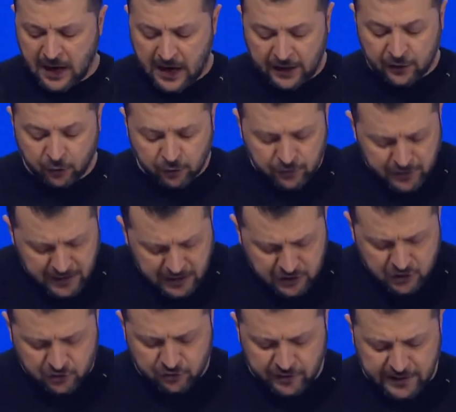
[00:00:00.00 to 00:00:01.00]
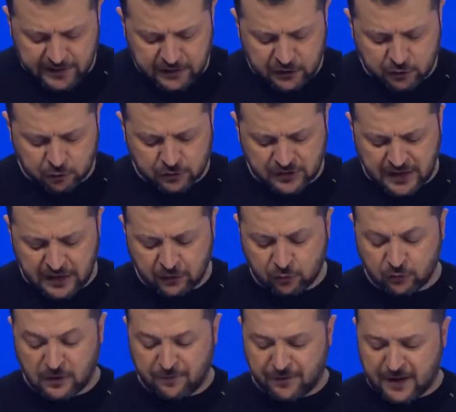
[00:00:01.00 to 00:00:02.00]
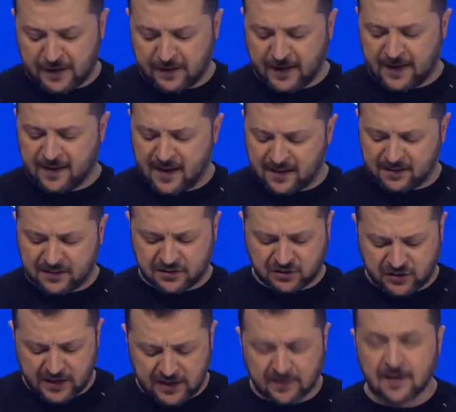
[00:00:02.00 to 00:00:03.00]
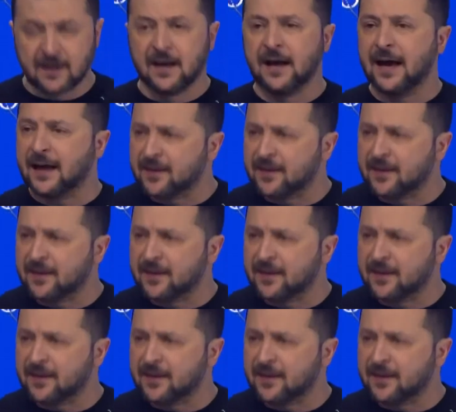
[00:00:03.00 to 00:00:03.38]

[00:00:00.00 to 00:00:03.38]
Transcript: are your nation ready to send to defend another state,